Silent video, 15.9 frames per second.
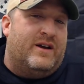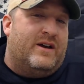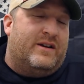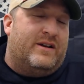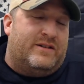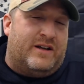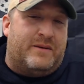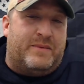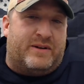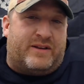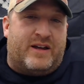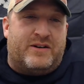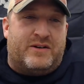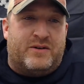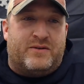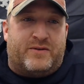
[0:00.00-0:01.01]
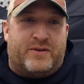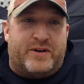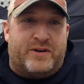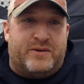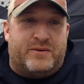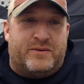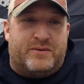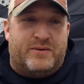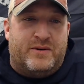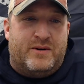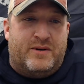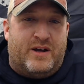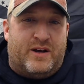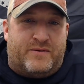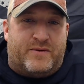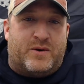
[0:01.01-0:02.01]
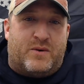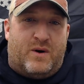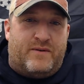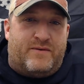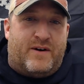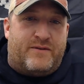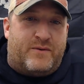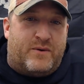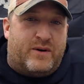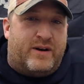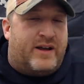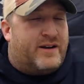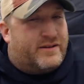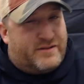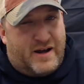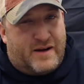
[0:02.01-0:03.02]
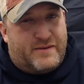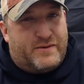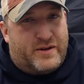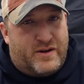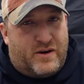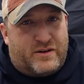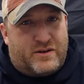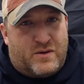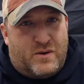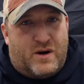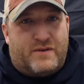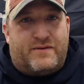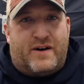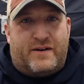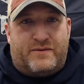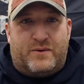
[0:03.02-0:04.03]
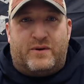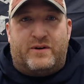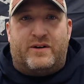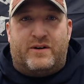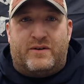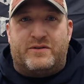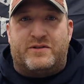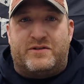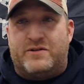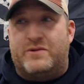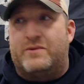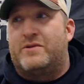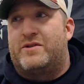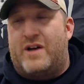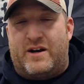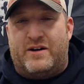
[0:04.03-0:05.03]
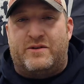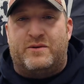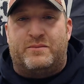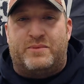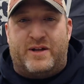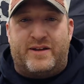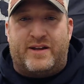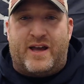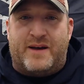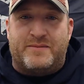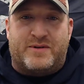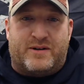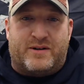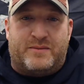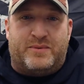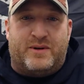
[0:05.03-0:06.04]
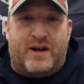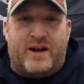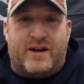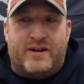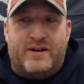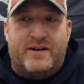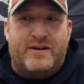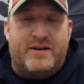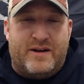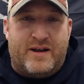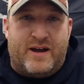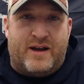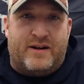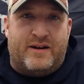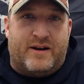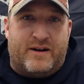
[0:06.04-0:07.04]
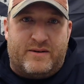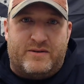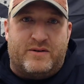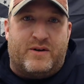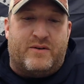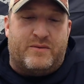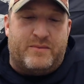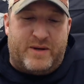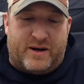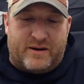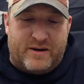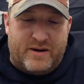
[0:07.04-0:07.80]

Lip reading: tidbit they do for you if you qualify for it, and it's not really hard to qualify for. You know, just do what you got to do and play the games you're going to play, and you go from there.